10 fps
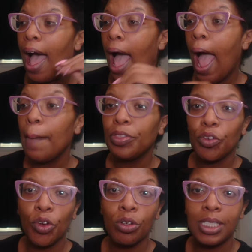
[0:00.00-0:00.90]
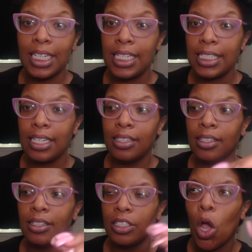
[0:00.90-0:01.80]
I'm through season
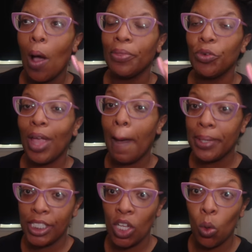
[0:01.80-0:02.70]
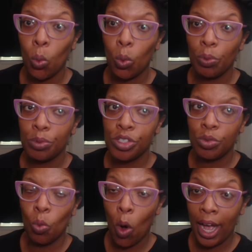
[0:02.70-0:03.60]
no I'm through episode
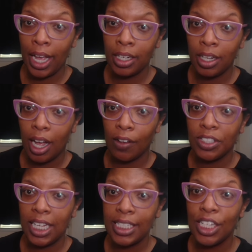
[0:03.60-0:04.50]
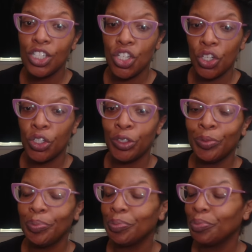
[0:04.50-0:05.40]
one of season two